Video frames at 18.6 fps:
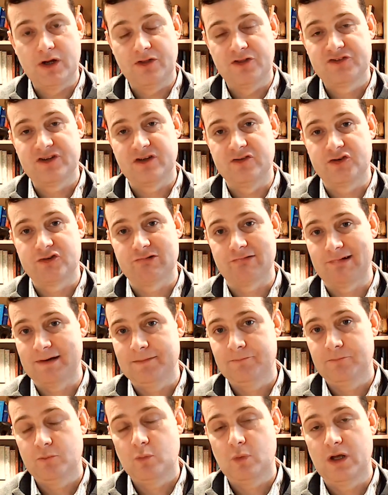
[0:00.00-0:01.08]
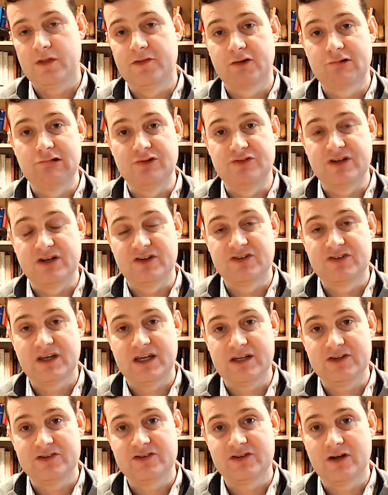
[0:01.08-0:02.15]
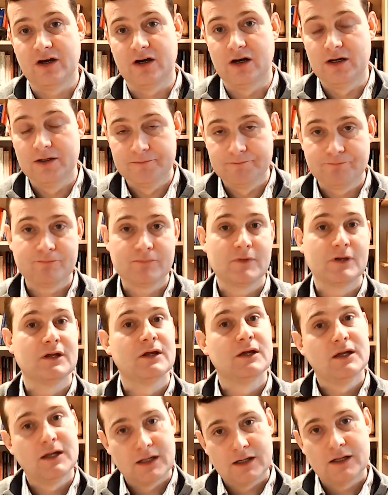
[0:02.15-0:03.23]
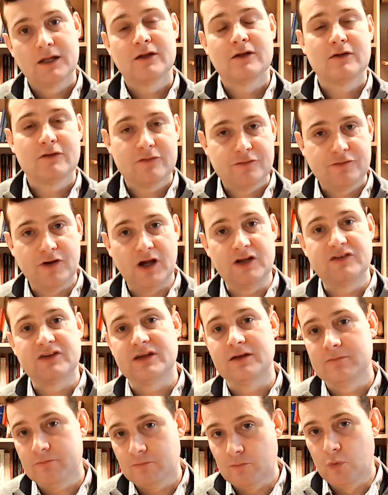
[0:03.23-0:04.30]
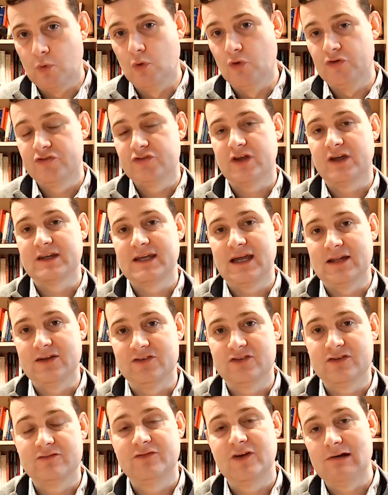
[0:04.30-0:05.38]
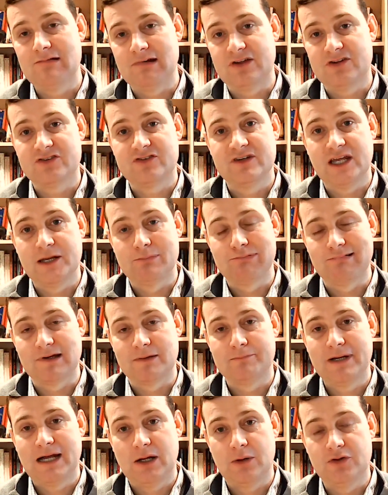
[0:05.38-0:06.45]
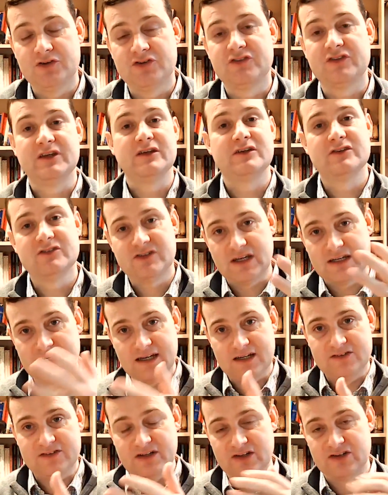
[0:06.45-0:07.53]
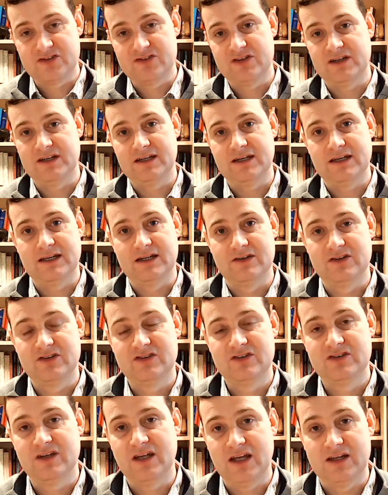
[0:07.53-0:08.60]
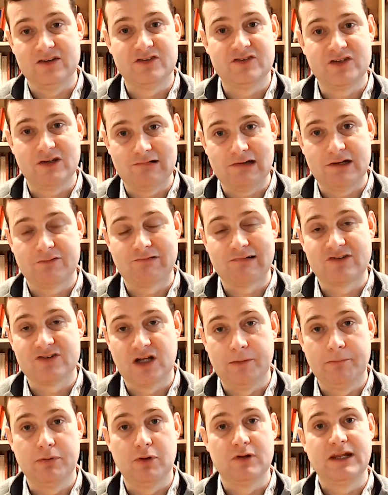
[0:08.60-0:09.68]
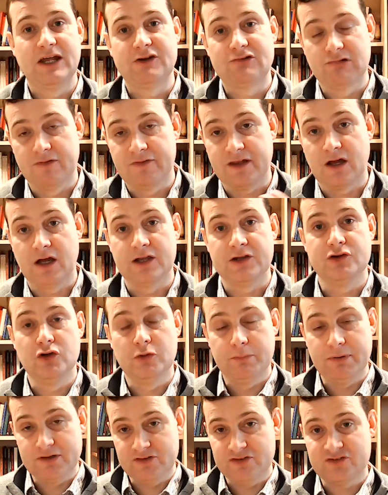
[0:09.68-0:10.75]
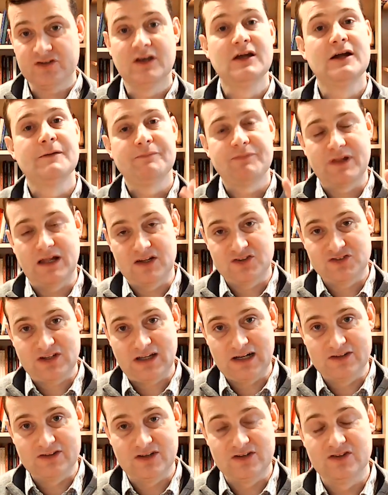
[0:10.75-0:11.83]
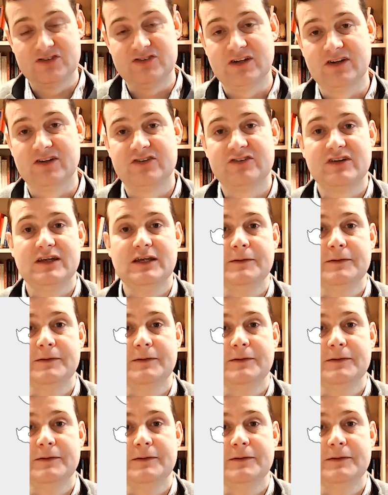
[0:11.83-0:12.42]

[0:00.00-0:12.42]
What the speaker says: century, when the Crusader states are fighting wars against various neighbouring powers, the Zengid dynasty in Syria, for example, or later on the Ayyubids, that's Saladin's dynasty,